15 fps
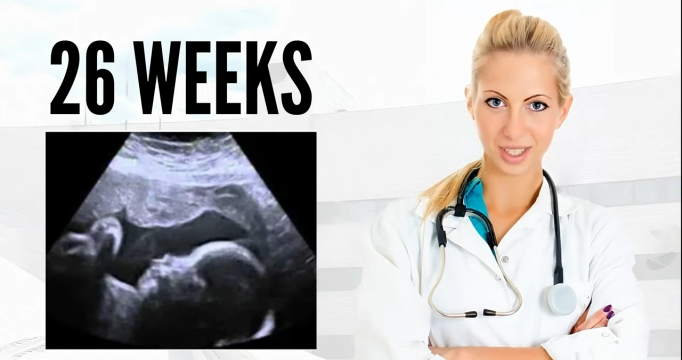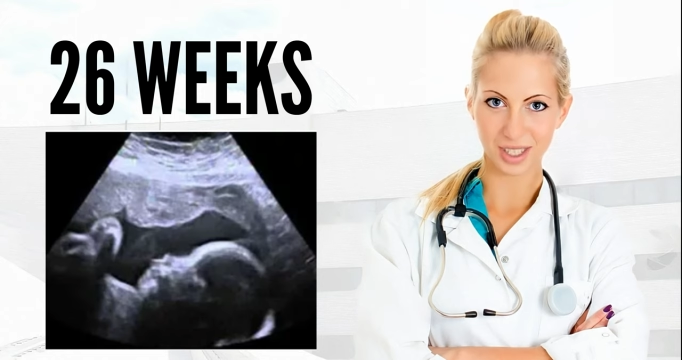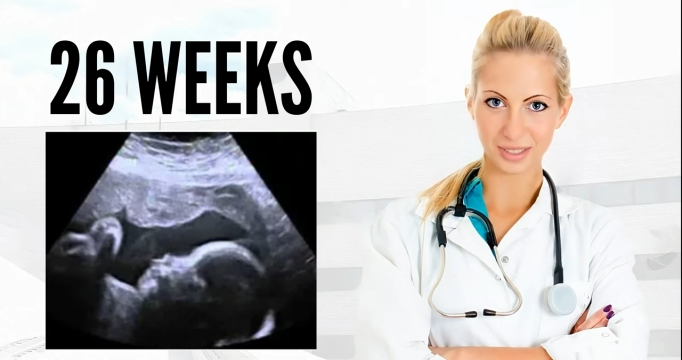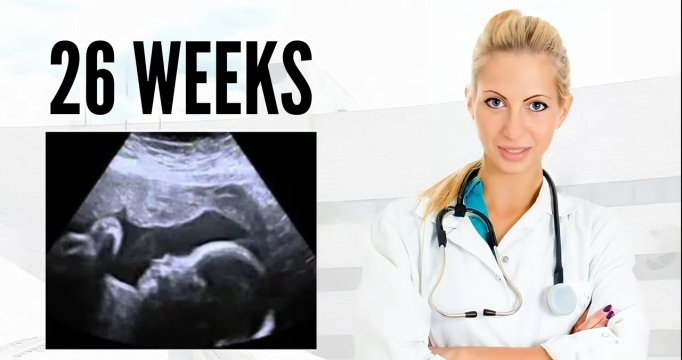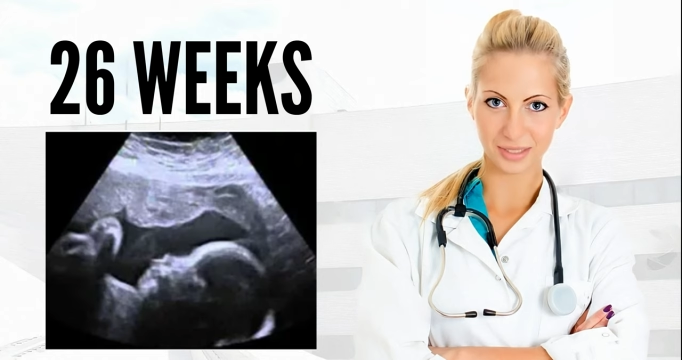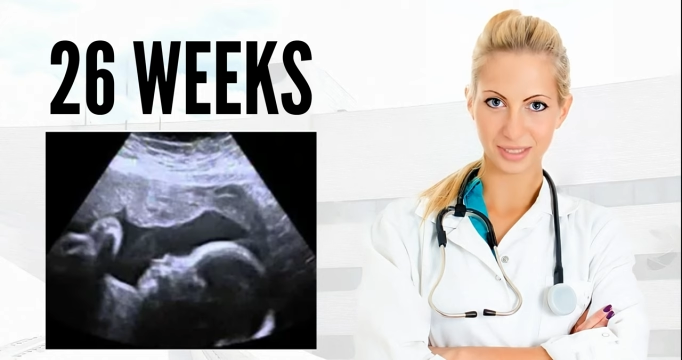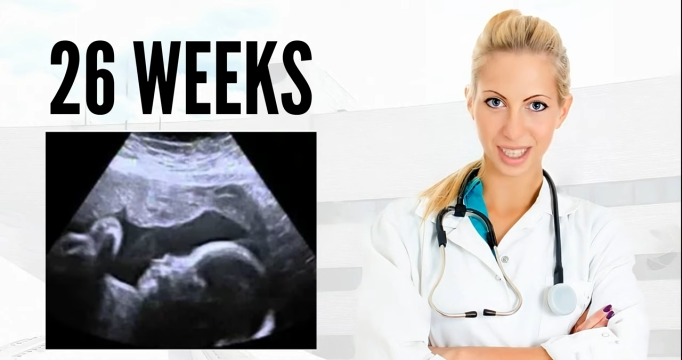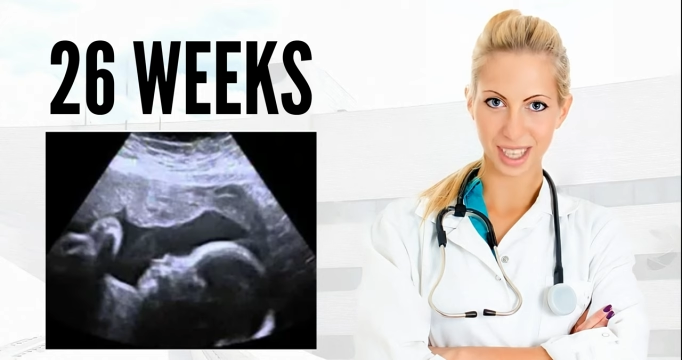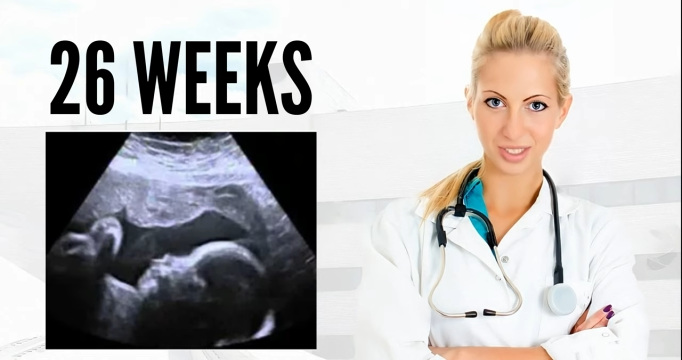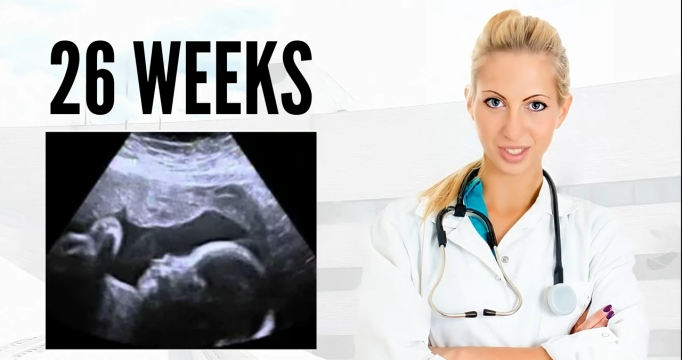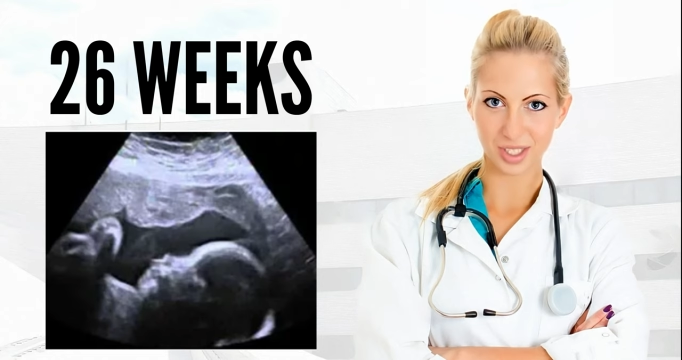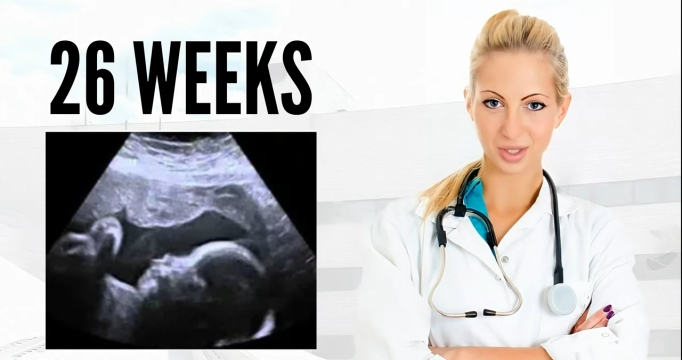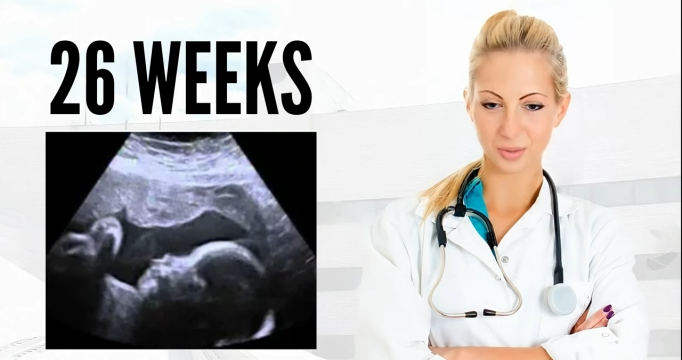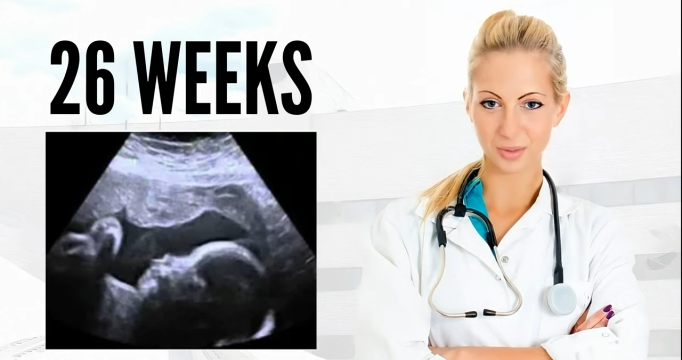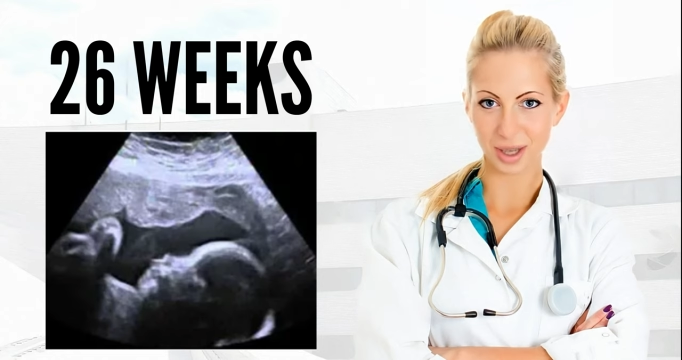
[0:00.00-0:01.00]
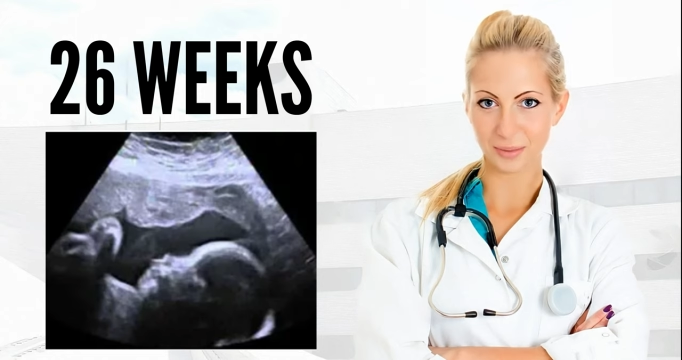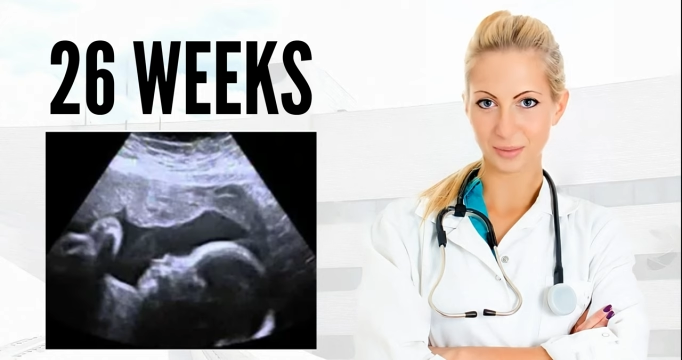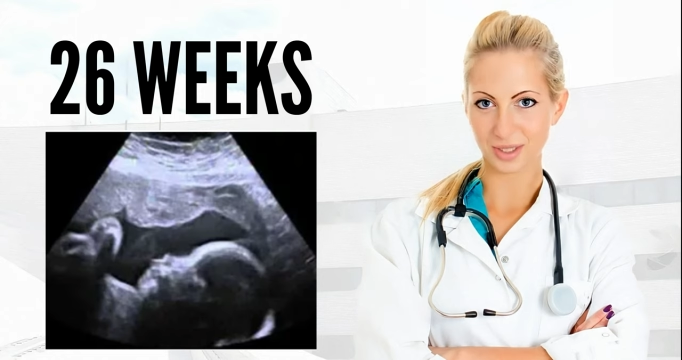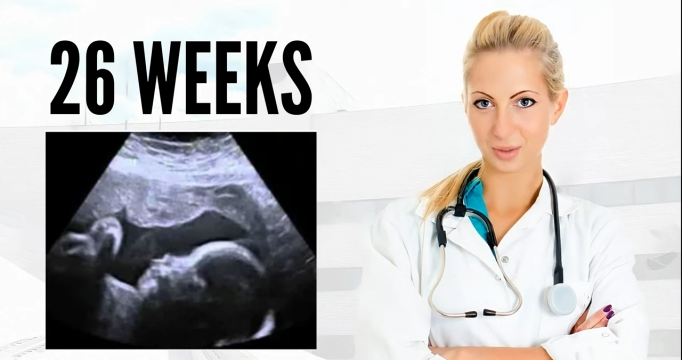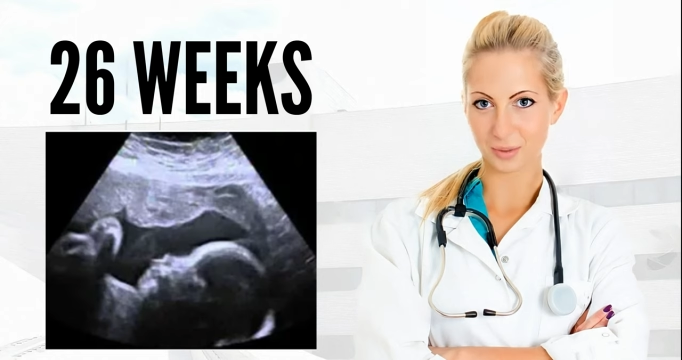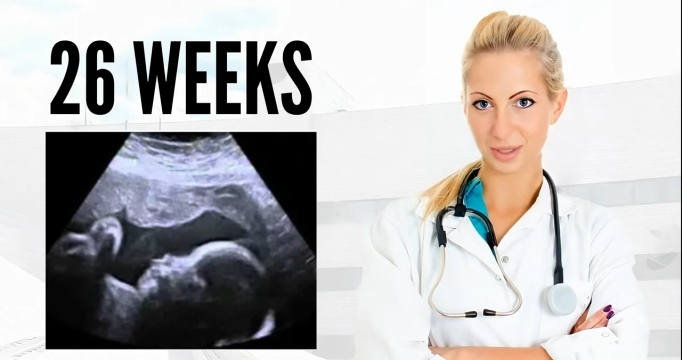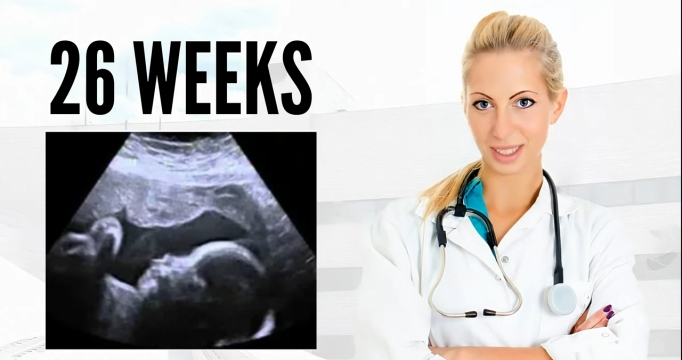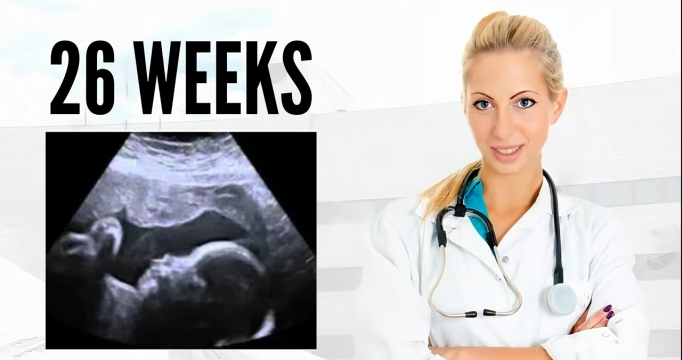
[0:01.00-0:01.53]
still looks wrinkly but will